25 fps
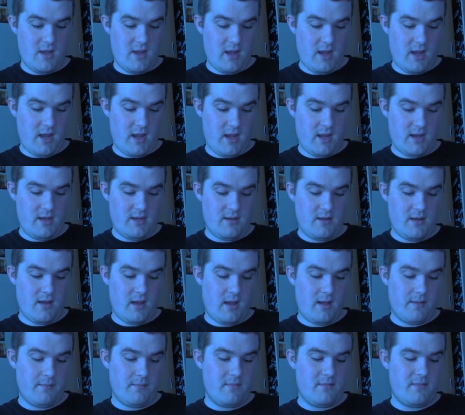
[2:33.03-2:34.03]
and
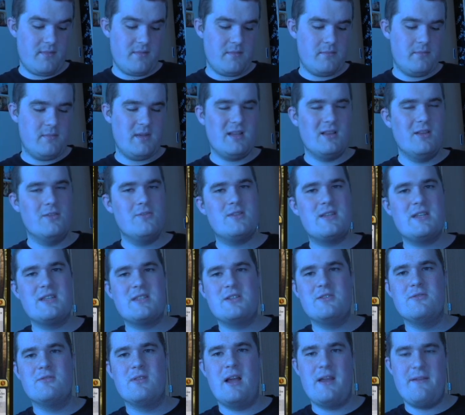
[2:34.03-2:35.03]
I mean, losing
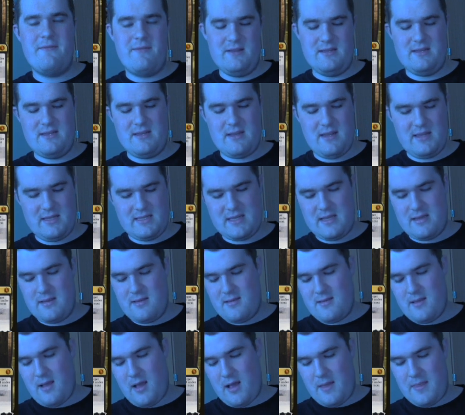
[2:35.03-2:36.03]
2 life
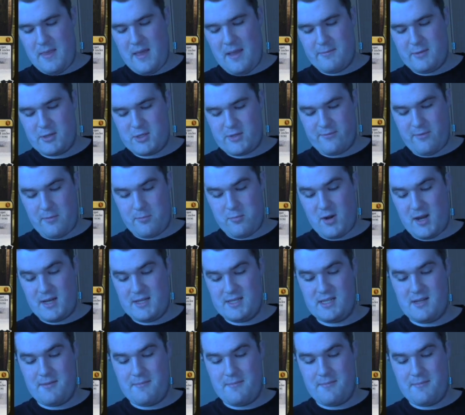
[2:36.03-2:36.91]
isn't that much of a price